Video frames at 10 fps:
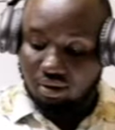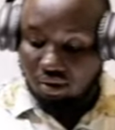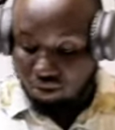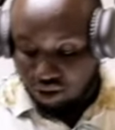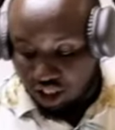We
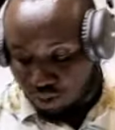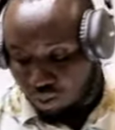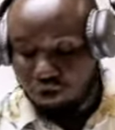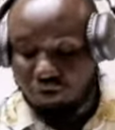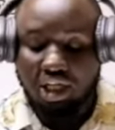respond
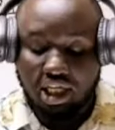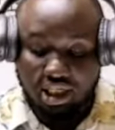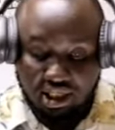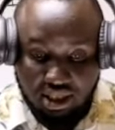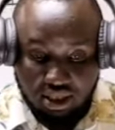with a yes.
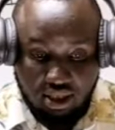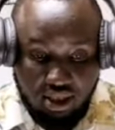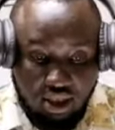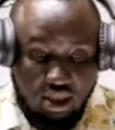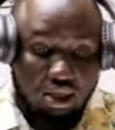
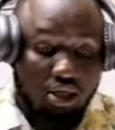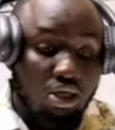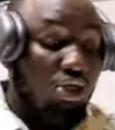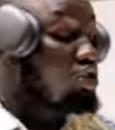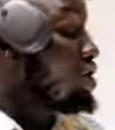So I